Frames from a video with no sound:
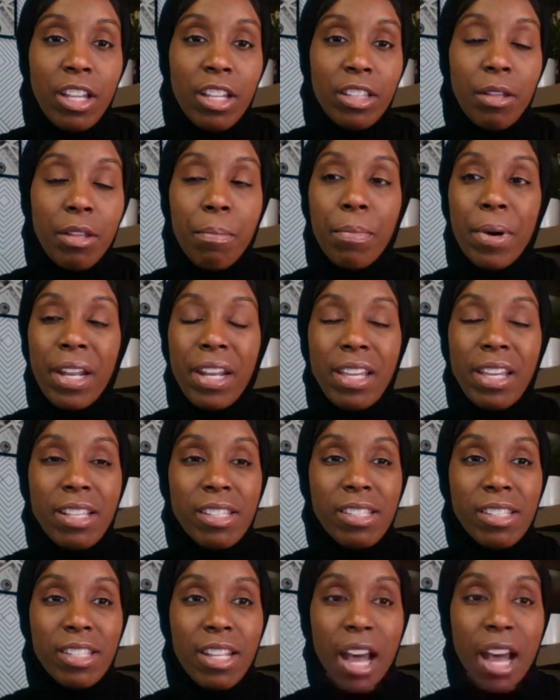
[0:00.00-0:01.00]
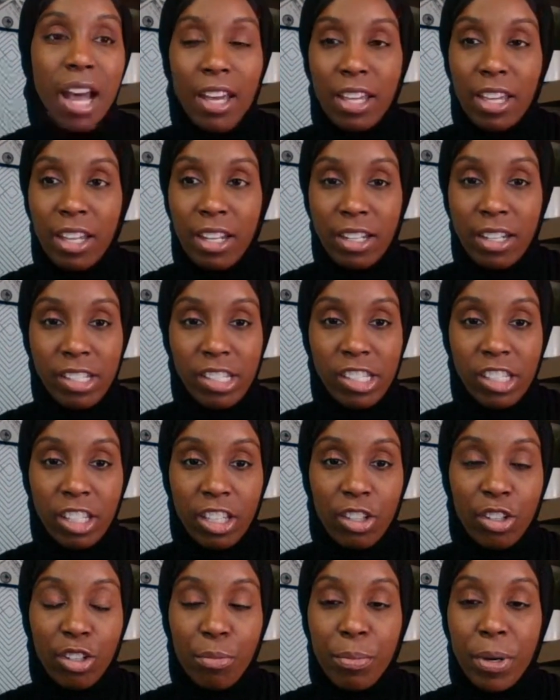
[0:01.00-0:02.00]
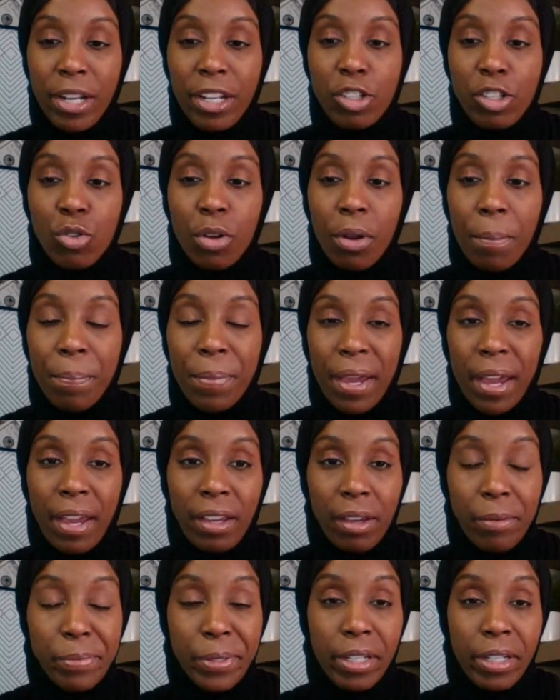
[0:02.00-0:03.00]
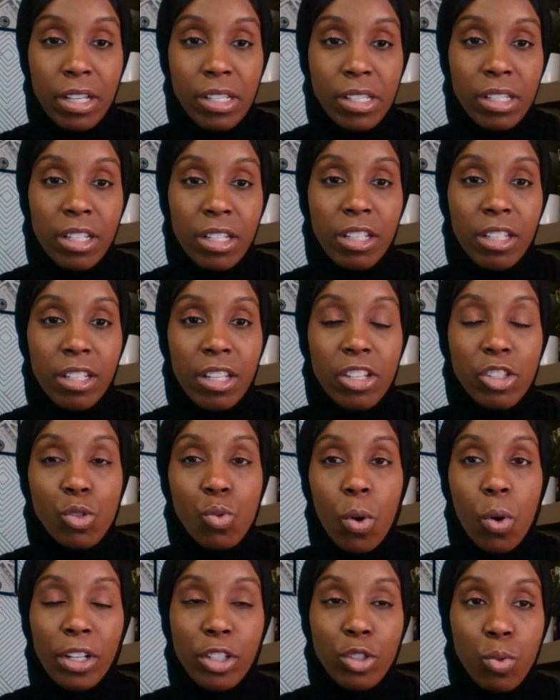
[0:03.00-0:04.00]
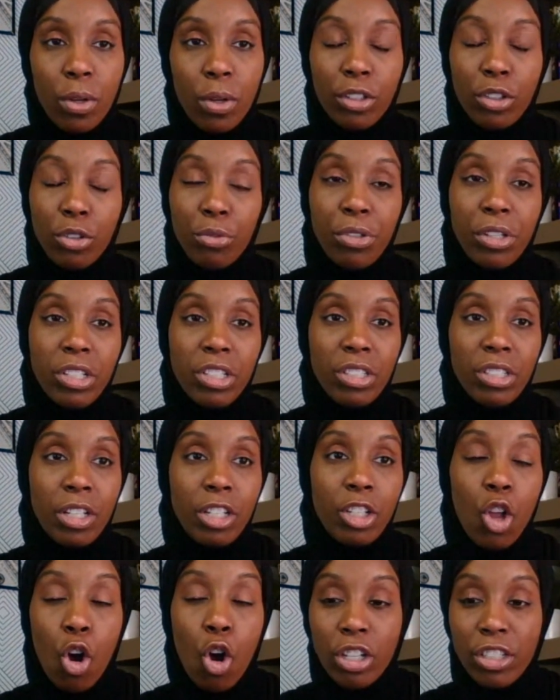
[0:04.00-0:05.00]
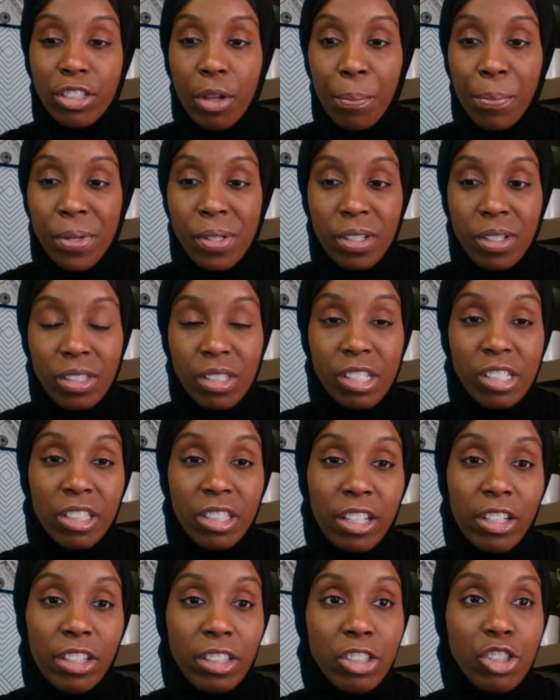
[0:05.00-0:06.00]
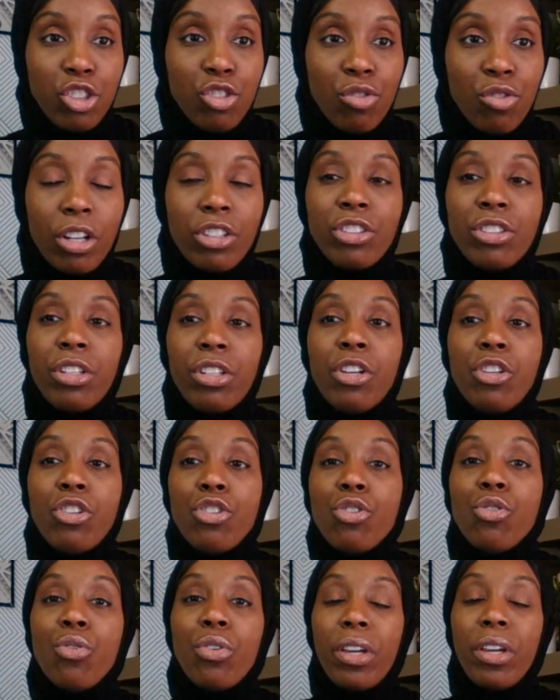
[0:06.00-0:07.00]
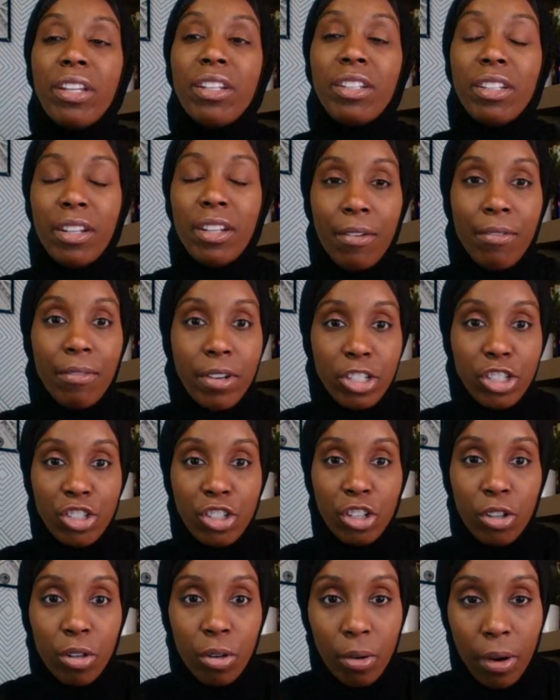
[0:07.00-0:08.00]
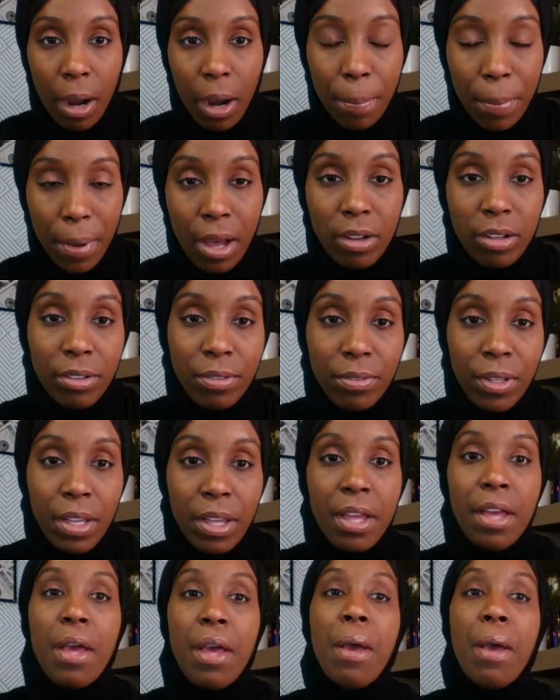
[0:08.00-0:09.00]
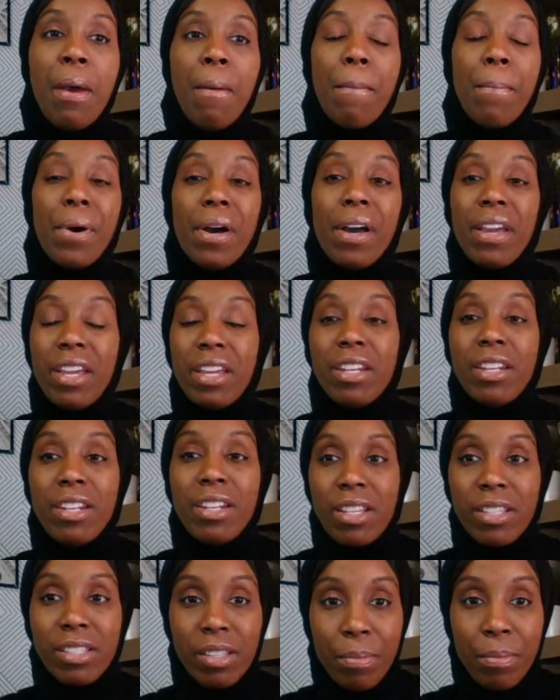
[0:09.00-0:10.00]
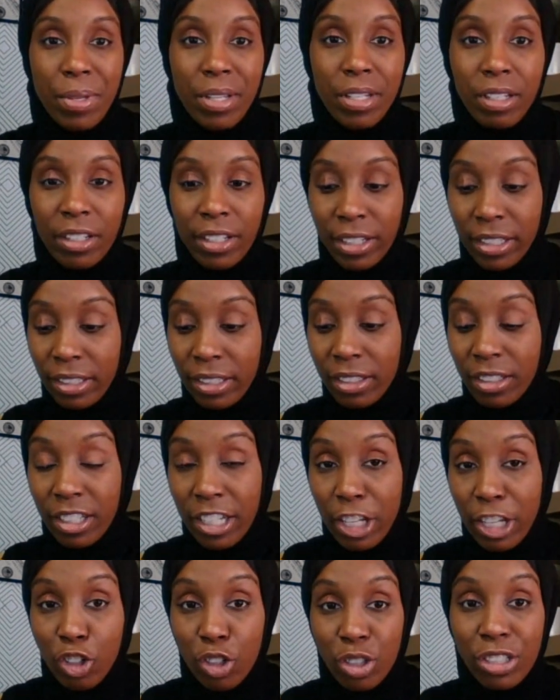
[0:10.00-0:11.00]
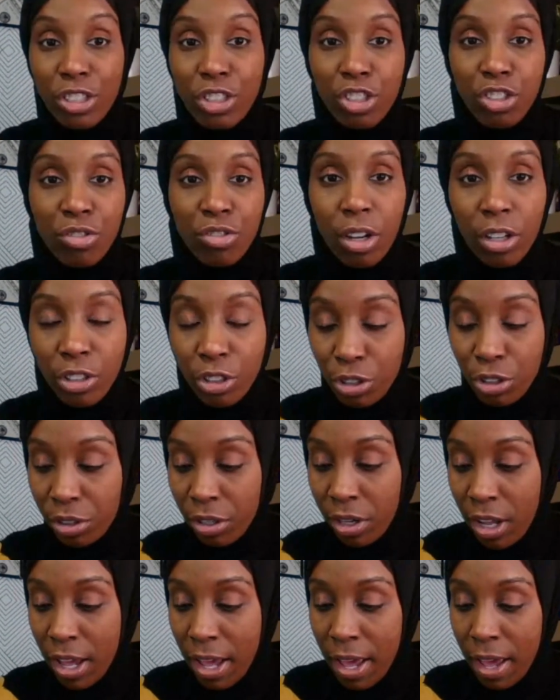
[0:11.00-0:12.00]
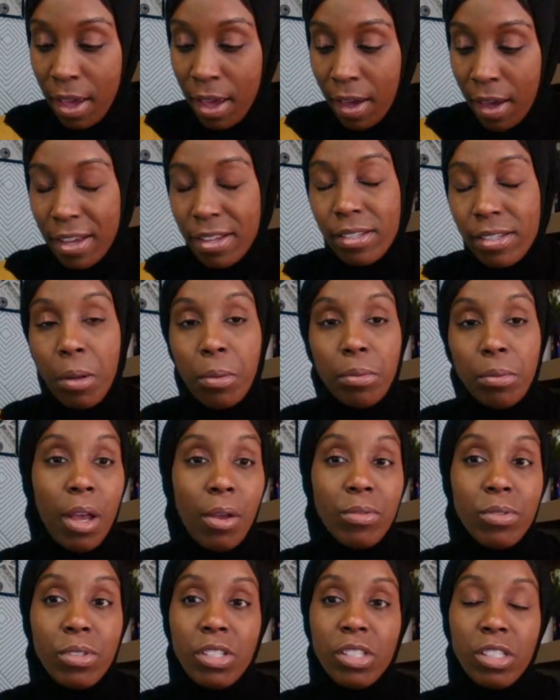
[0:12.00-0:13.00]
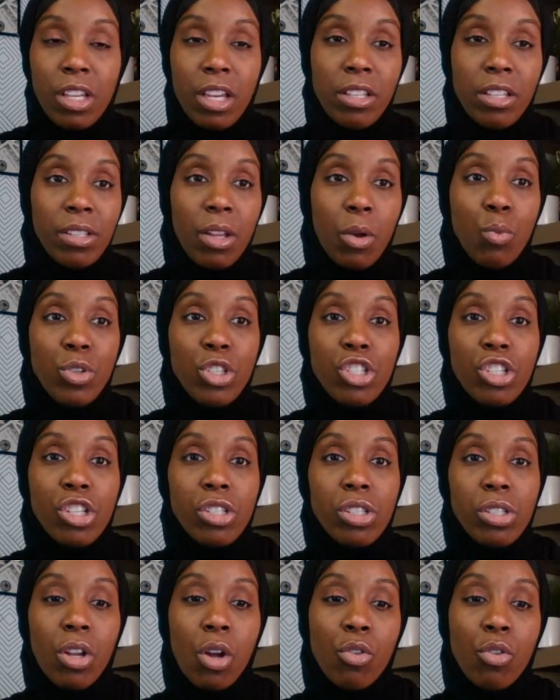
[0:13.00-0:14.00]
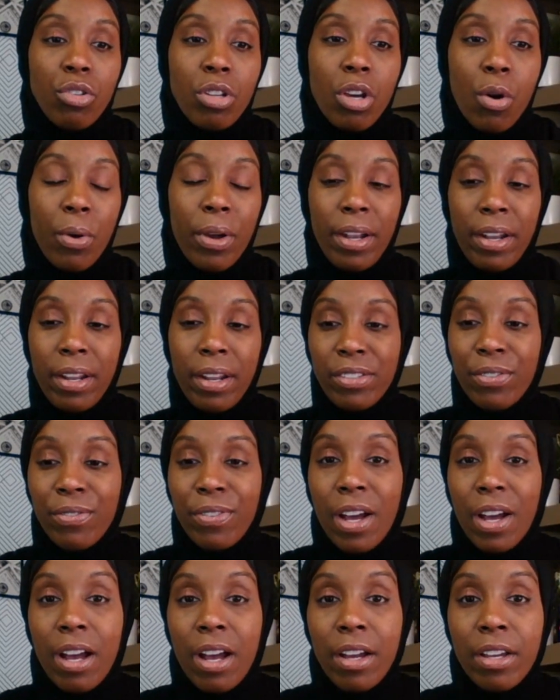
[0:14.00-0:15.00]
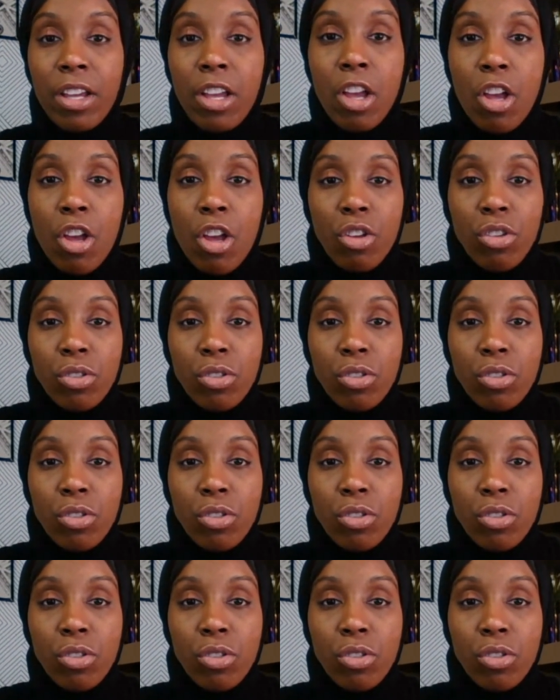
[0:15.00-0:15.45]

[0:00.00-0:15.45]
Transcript: The money is not in the skill. The money is on the back end because it's 2023. As long as your business is legally structured, you can leverage the crap out of it. But it needs to be legally structured. And sometimes it's things that we just don't know, and that's fine.